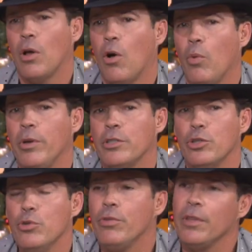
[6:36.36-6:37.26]
always
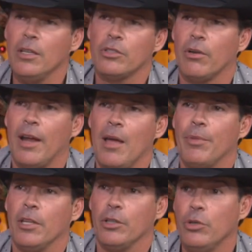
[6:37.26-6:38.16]
new things that are
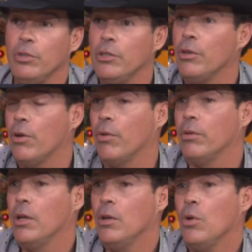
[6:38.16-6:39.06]
happening, and you need to know. Mm-hmm.